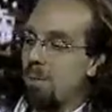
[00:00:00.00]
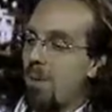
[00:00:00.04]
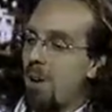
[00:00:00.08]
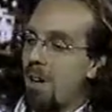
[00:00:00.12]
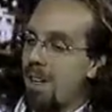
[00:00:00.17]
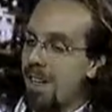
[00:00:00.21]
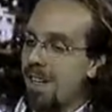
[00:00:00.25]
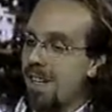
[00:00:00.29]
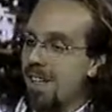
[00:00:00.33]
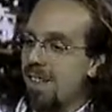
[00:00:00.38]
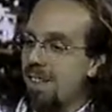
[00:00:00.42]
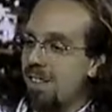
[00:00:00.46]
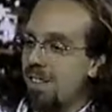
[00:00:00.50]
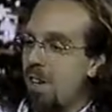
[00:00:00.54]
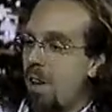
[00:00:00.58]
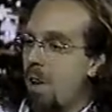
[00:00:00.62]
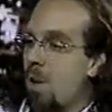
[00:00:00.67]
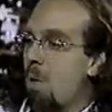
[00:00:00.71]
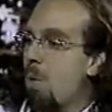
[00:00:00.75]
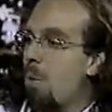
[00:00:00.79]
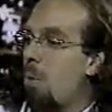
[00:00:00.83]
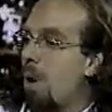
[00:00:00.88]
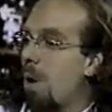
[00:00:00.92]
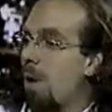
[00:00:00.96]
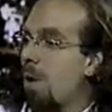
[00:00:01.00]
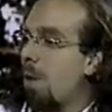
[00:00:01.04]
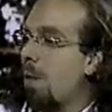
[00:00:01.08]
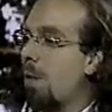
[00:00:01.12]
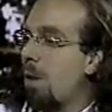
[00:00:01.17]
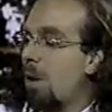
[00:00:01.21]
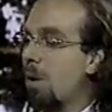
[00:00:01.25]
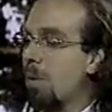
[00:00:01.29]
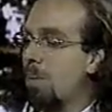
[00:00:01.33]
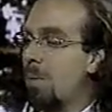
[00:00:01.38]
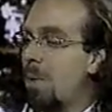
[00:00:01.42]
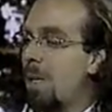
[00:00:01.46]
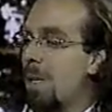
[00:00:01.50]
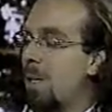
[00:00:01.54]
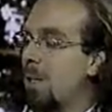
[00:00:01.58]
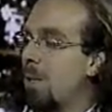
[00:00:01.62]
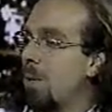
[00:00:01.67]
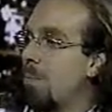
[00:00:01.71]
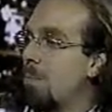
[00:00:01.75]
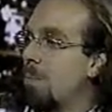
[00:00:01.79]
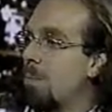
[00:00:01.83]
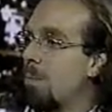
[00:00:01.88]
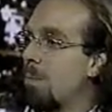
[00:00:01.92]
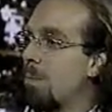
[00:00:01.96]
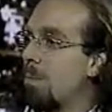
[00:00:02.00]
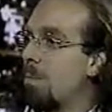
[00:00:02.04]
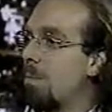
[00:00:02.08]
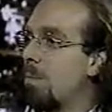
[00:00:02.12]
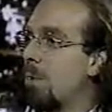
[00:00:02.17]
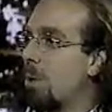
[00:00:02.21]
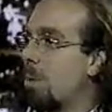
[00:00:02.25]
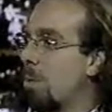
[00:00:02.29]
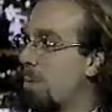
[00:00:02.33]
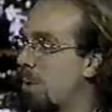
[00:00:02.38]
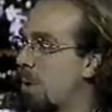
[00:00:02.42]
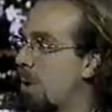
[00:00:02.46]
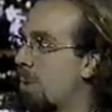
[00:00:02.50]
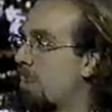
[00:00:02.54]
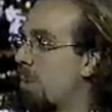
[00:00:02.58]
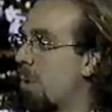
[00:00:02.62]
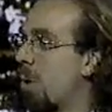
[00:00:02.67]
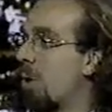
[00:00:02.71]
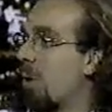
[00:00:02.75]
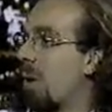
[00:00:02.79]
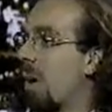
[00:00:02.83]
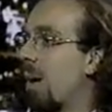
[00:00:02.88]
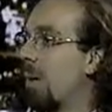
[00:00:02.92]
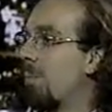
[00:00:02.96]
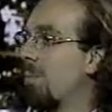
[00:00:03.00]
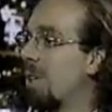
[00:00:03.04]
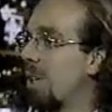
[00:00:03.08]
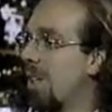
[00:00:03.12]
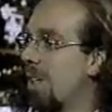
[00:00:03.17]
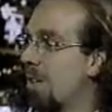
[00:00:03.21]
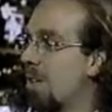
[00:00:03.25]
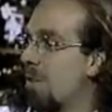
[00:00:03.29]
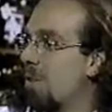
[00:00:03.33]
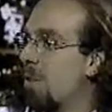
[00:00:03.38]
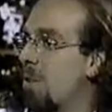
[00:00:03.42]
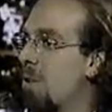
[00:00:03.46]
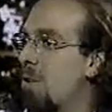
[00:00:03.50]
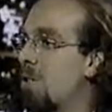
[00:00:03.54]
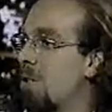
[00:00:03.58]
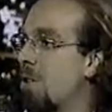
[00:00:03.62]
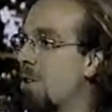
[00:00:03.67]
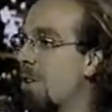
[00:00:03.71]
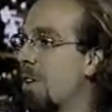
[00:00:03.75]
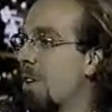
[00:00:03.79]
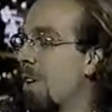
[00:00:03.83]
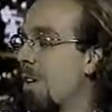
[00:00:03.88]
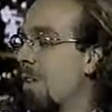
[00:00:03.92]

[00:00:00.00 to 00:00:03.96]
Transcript: One is, will there be computer programs in the future